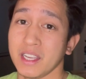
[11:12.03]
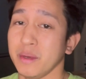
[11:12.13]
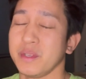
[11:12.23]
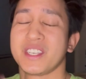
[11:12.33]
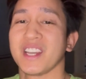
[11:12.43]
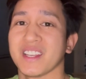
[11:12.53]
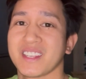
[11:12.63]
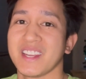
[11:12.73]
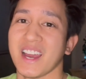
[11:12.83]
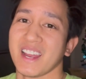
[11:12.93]
it was
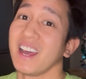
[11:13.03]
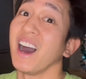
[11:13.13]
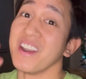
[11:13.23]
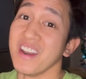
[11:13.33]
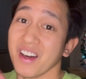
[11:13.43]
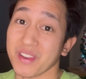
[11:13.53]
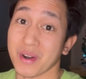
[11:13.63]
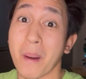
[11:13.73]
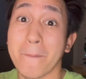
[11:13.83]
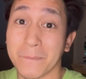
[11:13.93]
just yet
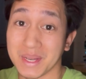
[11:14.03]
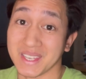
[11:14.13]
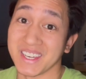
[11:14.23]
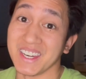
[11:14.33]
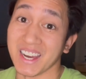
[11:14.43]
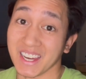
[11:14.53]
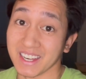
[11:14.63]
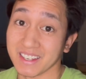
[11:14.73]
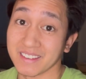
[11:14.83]
another busy night.